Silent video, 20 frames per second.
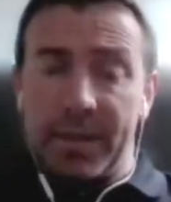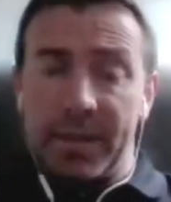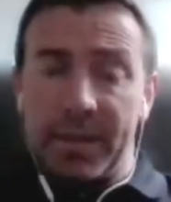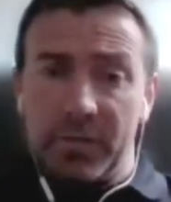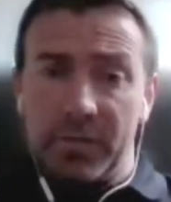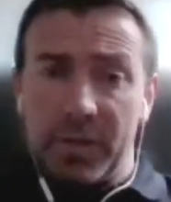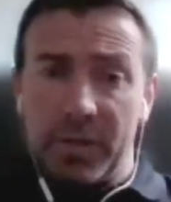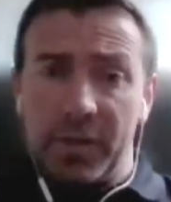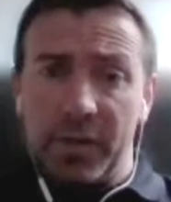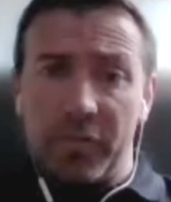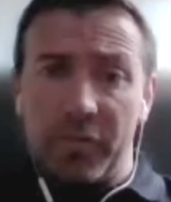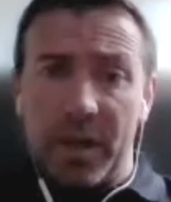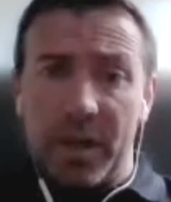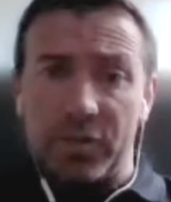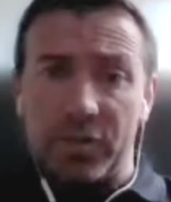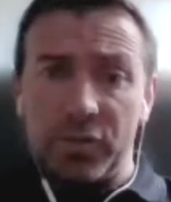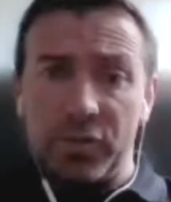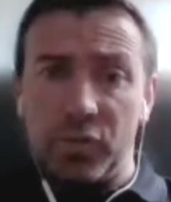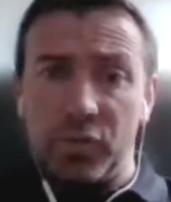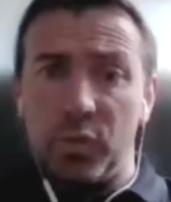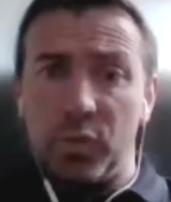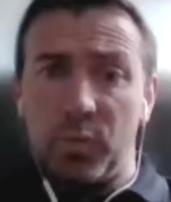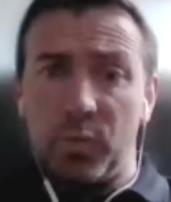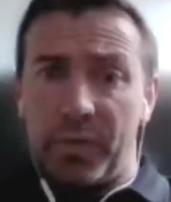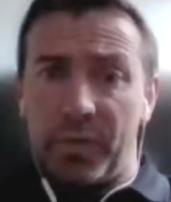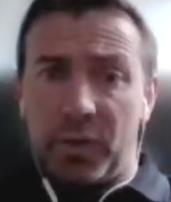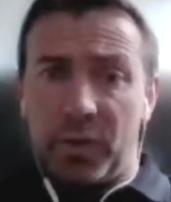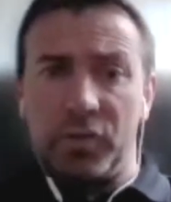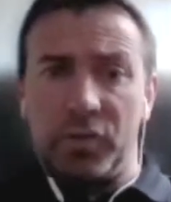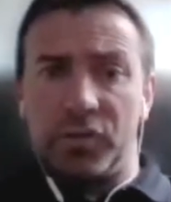interaction going
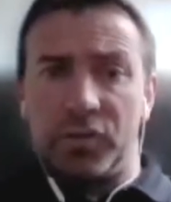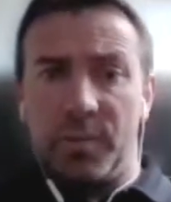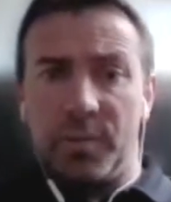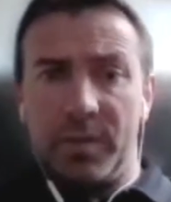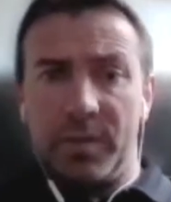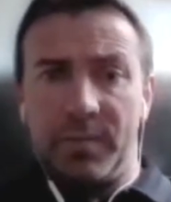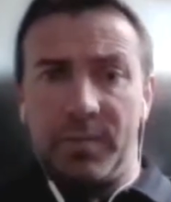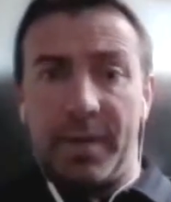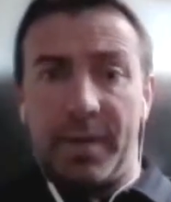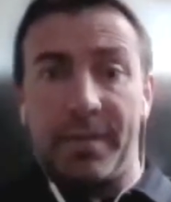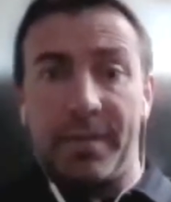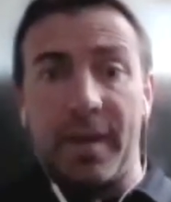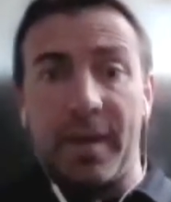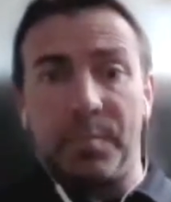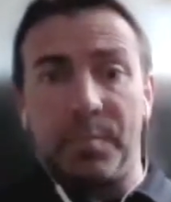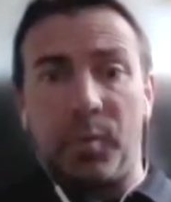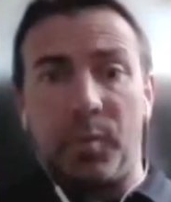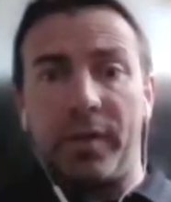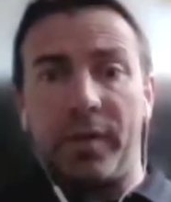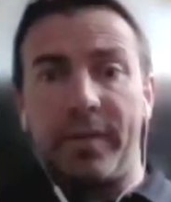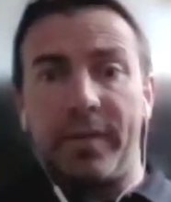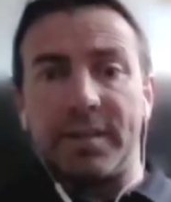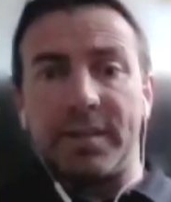with the customer at that point.